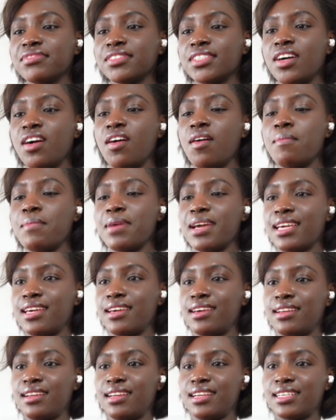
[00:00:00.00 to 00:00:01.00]
Oh my
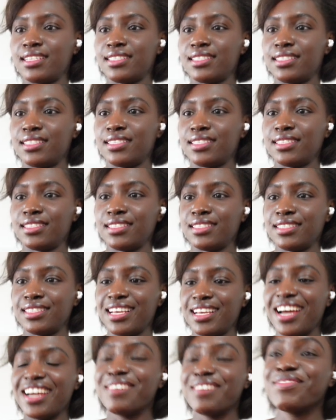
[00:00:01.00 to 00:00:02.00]
goodness.
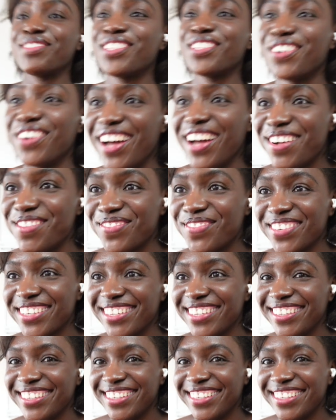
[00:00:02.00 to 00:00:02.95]
I am so happy.